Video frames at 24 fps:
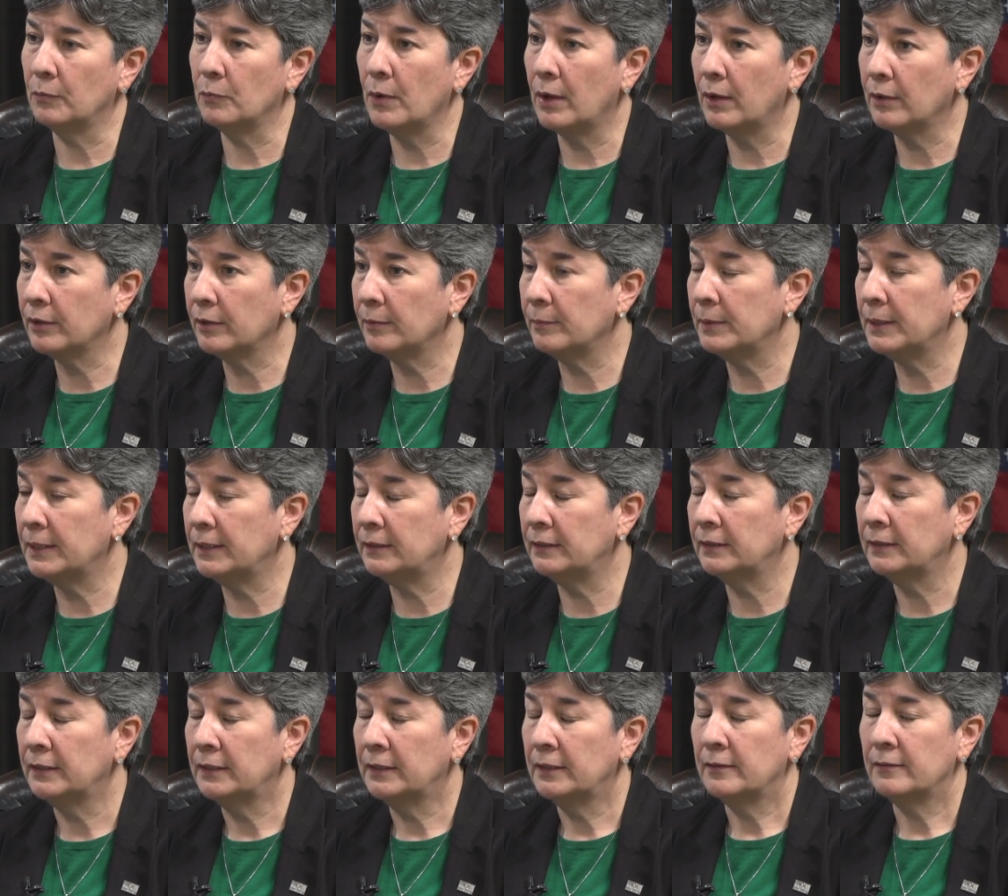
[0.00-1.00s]

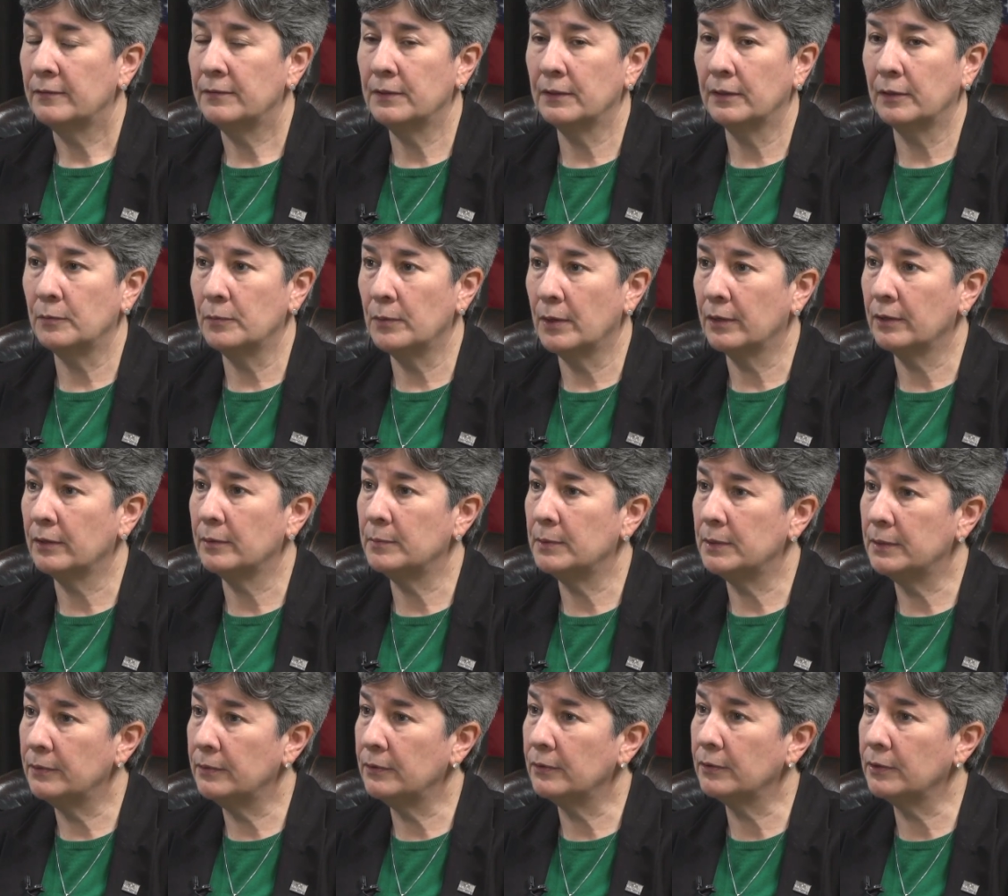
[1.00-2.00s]
welcoming, feeling
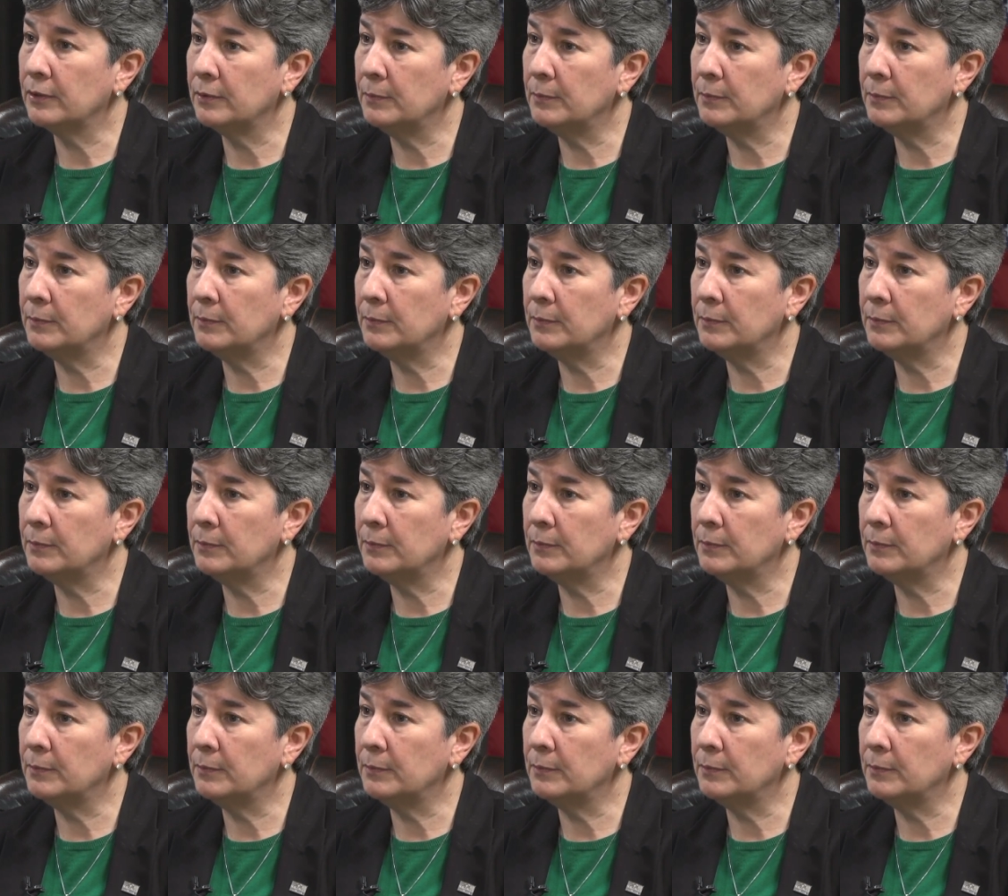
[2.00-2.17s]
welcomed in their